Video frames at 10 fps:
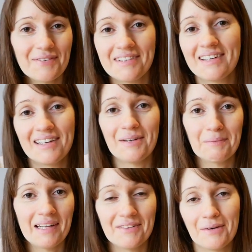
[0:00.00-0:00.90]
fun, and I'm
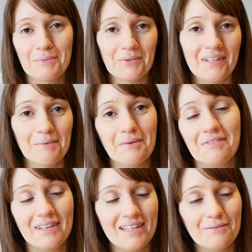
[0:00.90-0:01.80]
glad that I'm joining in with
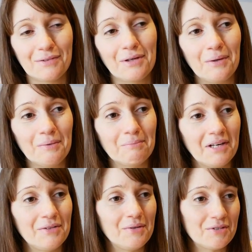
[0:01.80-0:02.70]
it, even though my
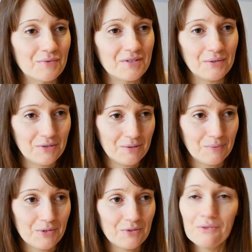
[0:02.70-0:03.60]
New Year's resolution
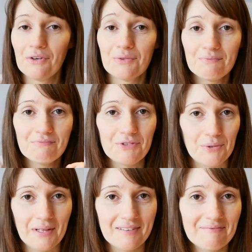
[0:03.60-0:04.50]
was to not
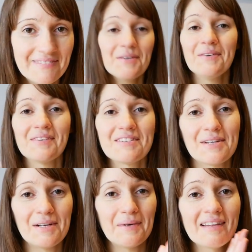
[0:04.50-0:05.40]
do that. Cool. So
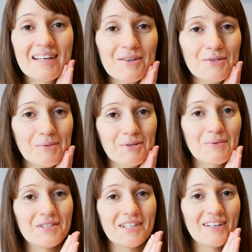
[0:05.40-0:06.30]
anyway, thank you so much for
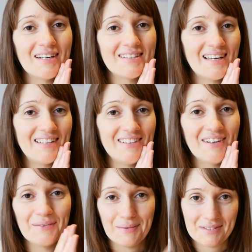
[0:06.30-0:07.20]
watching, guys, and
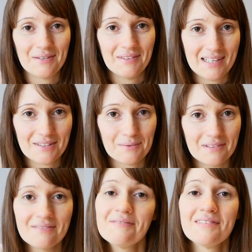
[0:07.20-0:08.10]
I will see you in the next
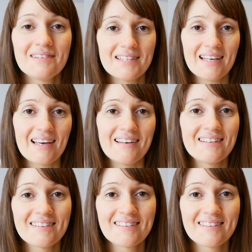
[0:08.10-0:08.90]
one. Take care.